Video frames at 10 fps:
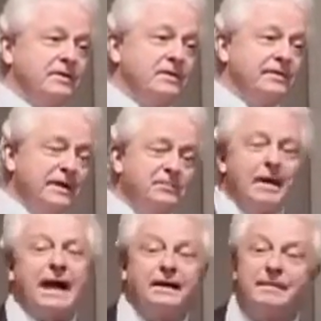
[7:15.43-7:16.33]
Think
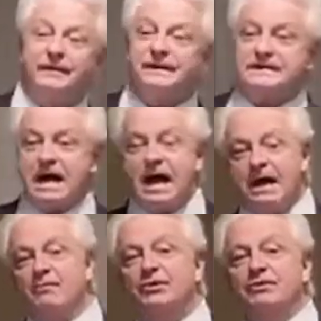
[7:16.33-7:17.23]
back about the
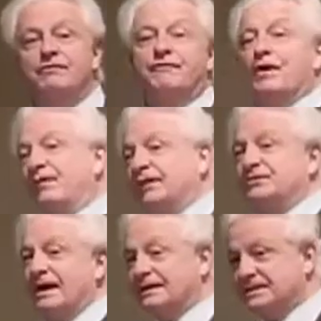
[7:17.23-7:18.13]
time when you felt the
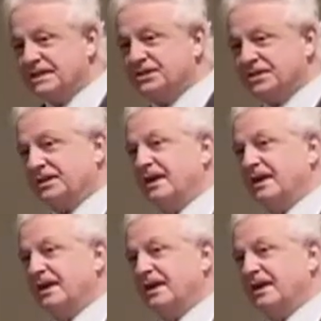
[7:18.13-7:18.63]
transition,